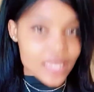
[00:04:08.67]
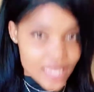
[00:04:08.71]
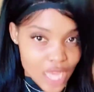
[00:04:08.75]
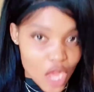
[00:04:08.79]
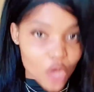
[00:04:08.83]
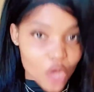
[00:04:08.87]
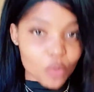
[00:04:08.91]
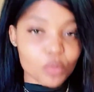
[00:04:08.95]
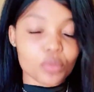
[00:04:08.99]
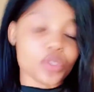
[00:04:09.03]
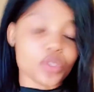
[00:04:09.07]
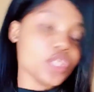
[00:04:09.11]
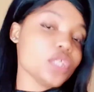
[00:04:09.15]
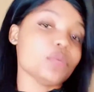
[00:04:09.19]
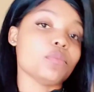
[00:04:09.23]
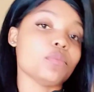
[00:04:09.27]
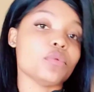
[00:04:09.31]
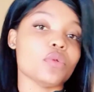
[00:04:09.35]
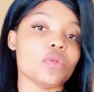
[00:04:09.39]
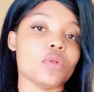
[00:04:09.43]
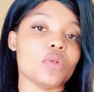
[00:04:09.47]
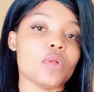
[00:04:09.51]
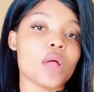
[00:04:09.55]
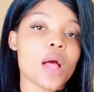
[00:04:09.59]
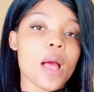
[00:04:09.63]
Now
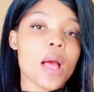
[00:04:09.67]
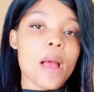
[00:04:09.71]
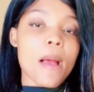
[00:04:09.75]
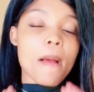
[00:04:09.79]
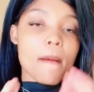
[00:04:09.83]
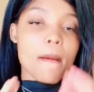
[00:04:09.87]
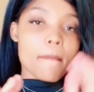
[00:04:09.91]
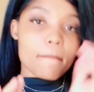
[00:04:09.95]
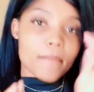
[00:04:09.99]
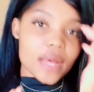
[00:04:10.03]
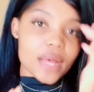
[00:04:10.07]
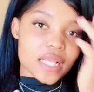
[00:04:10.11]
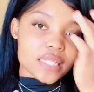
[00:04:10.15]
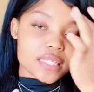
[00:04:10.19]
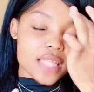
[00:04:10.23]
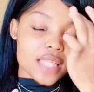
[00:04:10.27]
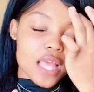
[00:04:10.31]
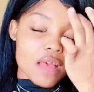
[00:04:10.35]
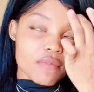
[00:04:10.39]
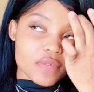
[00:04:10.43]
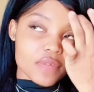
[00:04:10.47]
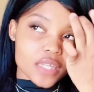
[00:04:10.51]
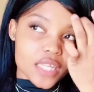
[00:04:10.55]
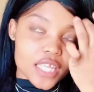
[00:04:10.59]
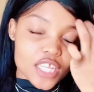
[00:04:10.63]
people must
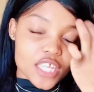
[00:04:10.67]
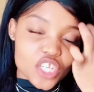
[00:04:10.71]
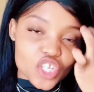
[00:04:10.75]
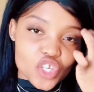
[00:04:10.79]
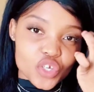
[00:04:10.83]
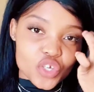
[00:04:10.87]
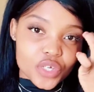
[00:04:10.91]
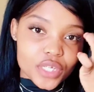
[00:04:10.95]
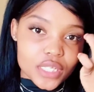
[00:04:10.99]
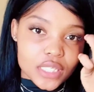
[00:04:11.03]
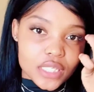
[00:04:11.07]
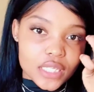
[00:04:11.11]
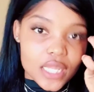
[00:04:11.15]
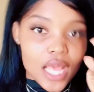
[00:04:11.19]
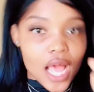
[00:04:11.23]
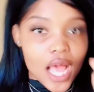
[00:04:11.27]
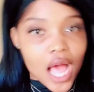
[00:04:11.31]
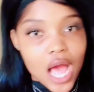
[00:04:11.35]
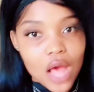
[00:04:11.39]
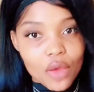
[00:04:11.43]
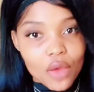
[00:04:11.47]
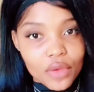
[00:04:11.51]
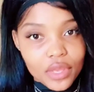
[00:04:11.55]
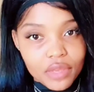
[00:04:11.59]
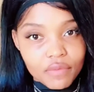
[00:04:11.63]
have an interest,
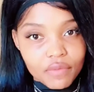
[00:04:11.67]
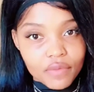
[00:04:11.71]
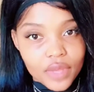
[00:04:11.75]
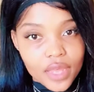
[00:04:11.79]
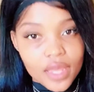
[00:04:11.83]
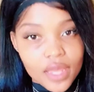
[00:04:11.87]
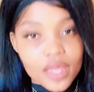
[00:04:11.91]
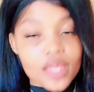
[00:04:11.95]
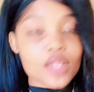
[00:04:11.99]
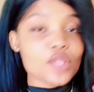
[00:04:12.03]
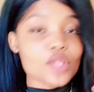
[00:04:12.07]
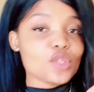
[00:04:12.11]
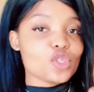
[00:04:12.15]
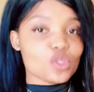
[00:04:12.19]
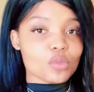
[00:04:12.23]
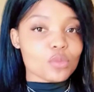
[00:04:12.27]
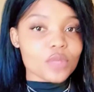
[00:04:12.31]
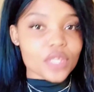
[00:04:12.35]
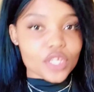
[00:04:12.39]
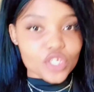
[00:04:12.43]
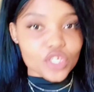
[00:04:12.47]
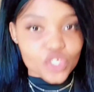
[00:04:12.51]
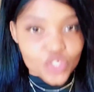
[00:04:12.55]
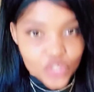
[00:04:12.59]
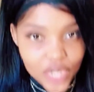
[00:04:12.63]
however, to
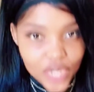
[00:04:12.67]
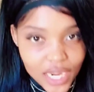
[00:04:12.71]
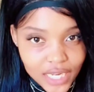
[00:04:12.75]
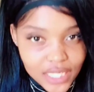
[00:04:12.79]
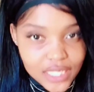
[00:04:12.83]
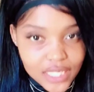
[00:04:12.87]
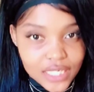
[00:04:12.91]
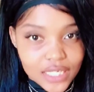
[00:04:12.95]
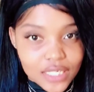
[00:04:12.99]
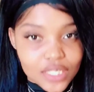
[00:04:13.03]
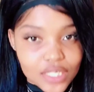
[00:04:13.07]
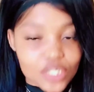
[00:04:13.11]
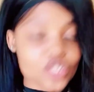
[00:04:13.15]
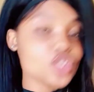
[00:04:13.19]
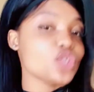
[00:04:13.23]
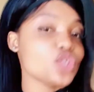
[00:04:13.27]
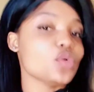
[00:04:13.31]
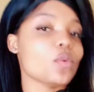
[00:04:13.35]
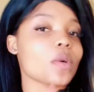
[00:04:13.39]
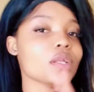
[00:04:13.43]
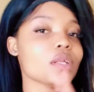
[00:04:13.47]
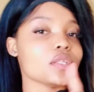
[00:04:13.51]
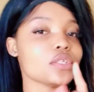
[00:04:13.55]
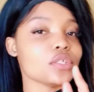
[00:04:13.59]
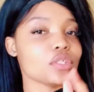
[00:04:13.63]
be attracted to
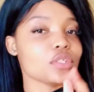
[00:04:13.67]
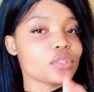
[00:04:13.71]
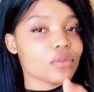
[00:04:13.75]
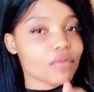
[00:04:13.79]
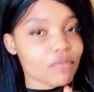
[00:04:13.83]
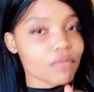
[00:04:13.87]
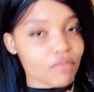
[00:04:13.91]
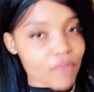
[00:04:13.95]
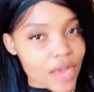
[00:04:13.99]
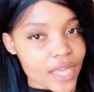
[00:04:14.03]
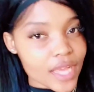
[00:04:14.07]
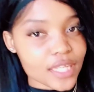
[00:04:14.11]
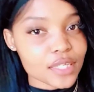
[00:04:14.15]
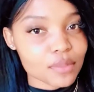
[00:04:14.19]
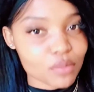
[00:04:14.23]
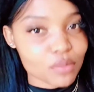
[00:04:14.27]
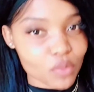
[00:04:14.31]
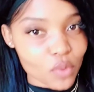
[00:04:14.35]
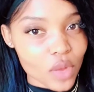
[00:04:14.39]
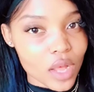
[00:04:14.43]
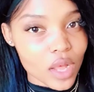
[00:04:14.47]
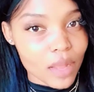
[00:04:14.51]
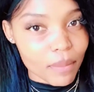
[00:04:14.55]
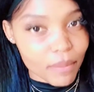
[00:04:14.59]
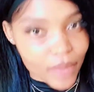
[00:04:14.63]
wanting to find
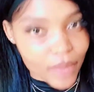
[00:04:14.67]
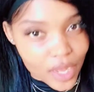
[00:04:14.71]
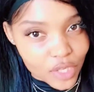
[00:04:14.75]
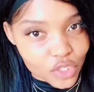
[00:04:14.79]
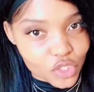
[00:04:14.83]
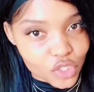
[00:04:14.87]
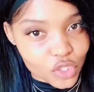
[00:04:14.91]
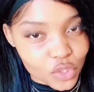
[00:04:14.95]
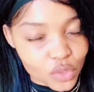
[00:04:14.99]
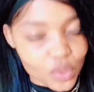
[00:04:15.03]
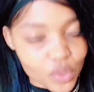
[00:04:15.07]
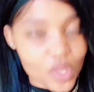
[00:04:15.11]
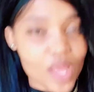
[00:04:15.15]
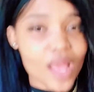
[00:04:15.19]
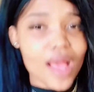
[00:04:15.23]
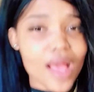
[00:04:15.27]
more about you.